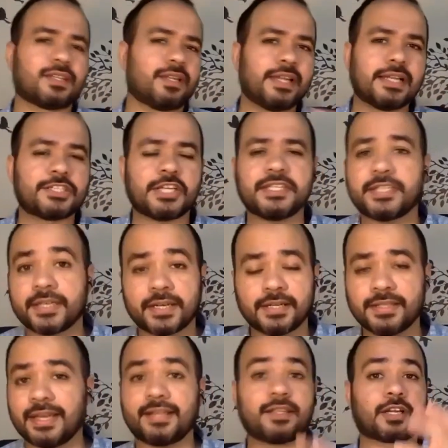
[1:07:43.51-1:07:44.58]
a little change here
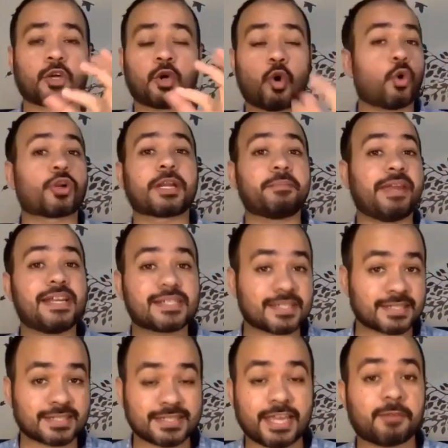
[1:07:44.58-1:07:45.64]
and there. The core remains
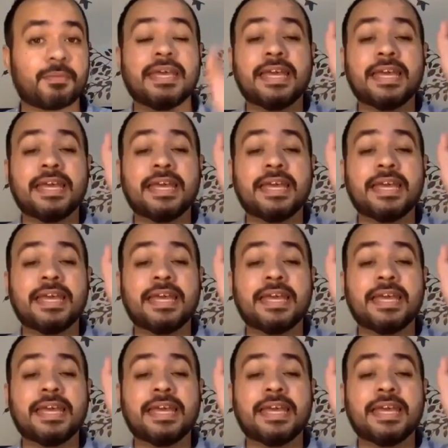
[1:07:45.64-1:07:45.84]
the same.